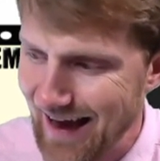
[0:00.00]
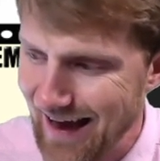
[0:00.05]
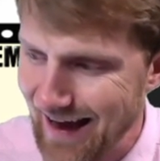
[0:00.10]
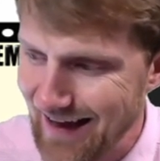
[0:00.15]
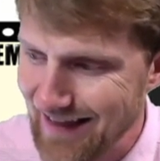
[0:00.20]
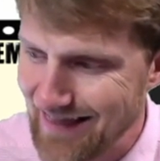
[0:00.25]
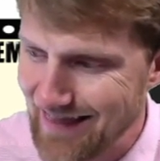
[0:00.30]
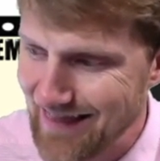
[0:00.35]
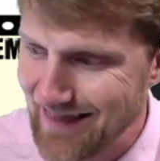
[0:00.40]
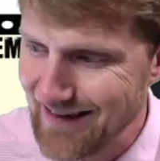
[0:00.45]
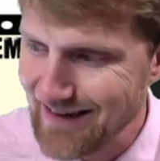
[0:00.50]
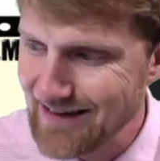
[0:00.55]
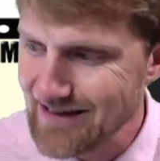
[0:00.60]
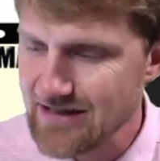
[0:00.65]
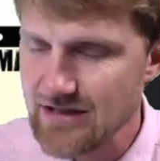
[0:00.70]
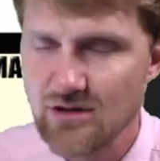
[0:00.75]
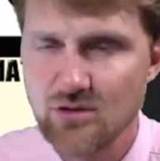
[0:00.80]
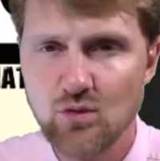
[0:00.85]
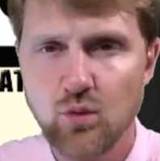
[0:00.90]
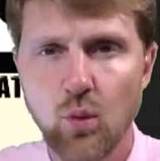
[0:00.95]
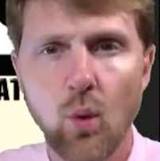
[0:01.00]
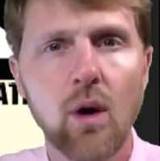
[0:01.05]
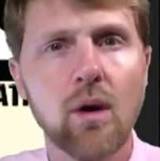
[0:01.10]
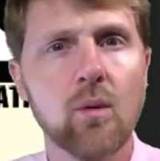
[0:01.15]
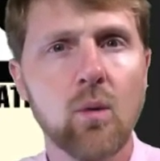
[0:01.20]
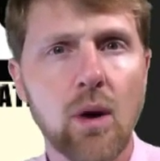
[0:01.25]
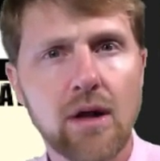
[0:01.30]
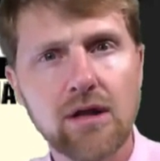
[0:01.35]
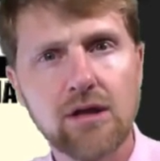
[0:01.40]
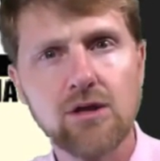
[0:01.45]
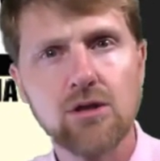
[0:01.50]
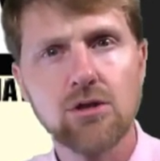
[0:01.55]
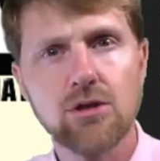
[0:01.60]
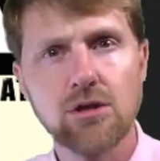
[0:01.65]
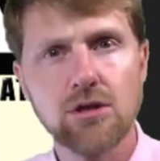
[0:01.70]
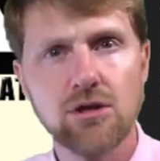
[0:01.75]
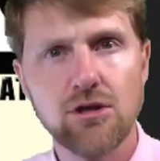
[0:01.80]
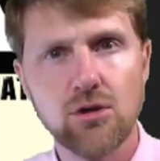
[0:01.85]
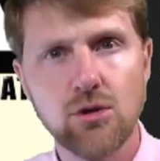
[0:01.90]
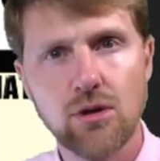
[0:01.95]
and this is one way that you
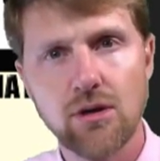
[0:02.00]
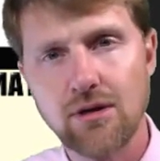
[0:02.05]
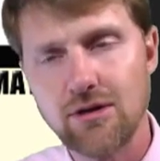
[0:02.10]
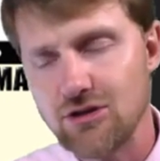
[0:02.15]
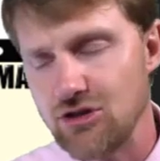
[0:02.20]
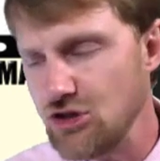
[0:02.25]
can do it.